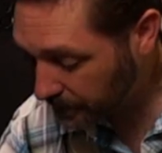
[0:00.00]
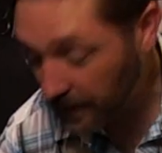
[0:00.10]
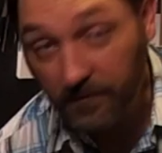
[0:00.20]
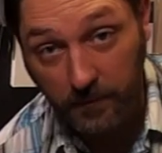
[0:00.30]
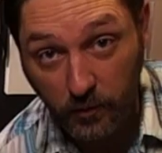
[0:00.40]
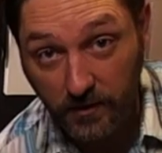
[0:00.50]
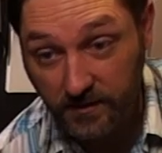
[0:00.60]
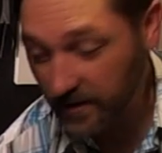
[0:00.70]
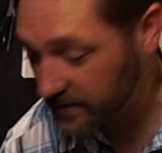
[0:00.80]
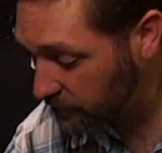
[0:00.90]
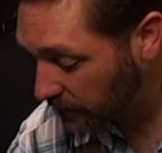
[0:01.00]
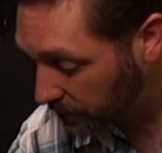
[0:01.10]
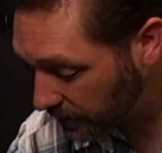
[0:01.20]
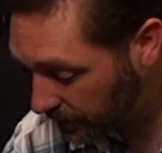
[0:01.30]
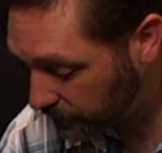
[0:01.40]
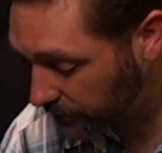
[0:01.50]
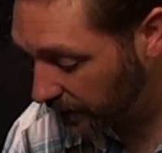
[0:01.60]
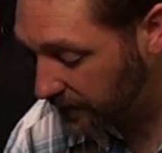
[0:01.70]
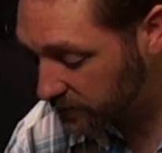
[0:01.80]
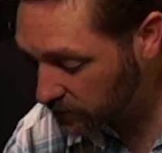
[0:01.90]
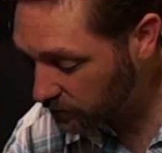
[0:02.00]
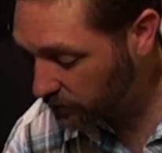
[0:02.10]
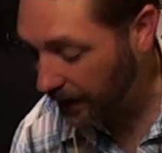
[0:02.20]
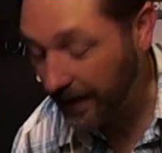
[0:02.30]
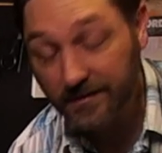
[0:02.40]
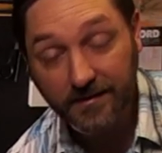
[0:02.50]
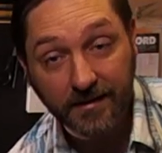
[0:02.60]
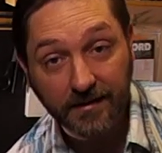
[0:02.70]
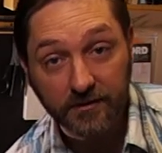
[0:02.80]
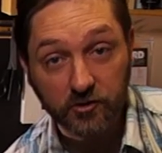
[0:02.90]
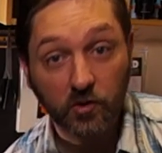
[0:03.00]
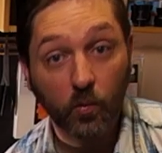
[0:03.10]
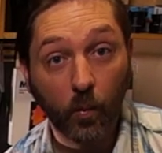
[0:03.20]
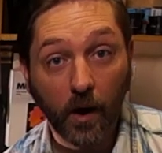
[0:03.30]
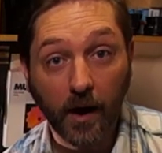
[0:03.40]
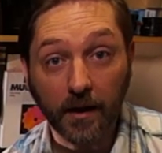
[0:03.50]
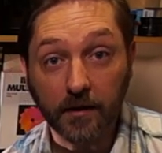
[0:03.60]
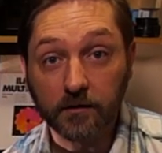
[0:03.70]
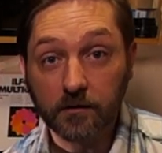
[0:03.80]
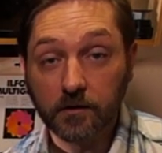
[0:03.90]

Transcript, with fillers: if I'm doing a test strip, into eight inch wide